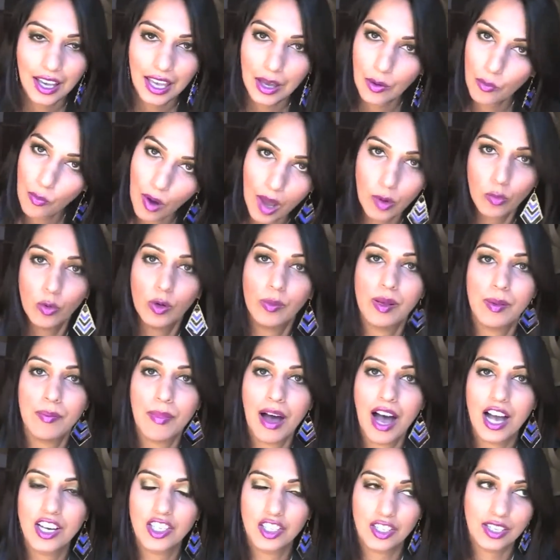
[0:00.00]
one would be
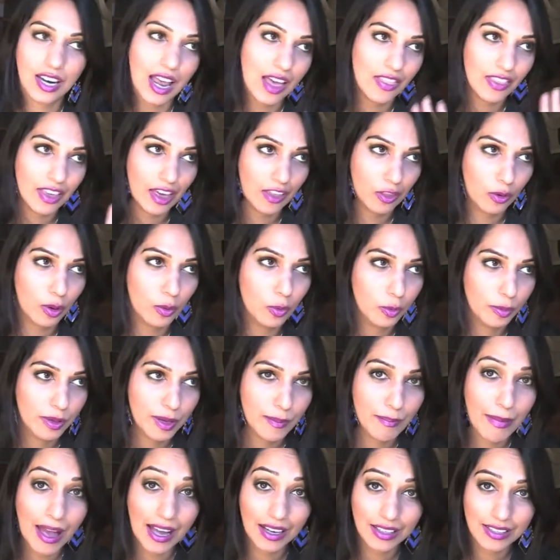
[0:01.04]
Margin and the other one would be
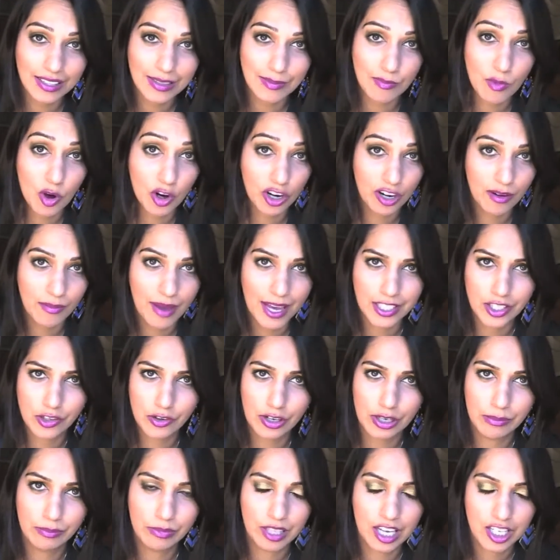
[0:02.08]
MAC's Modern
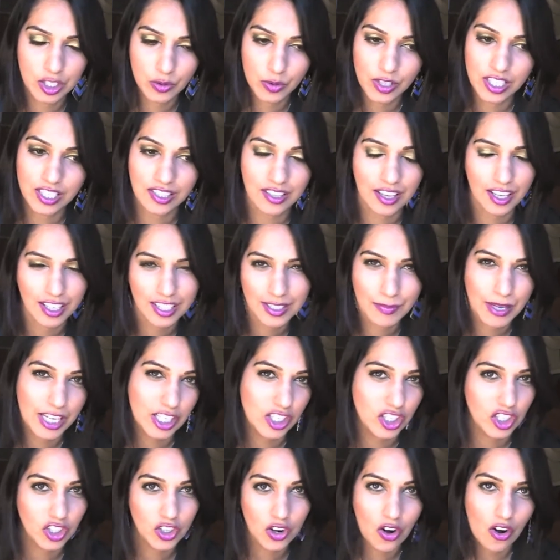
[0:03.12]
Mandarin blush, which is like a
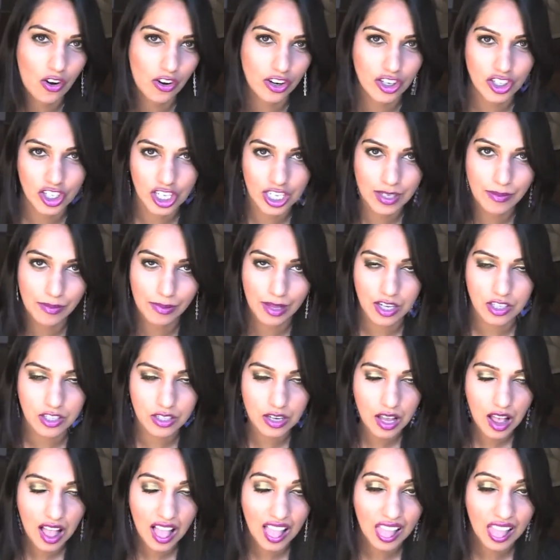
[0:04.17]
peachy orangey blush.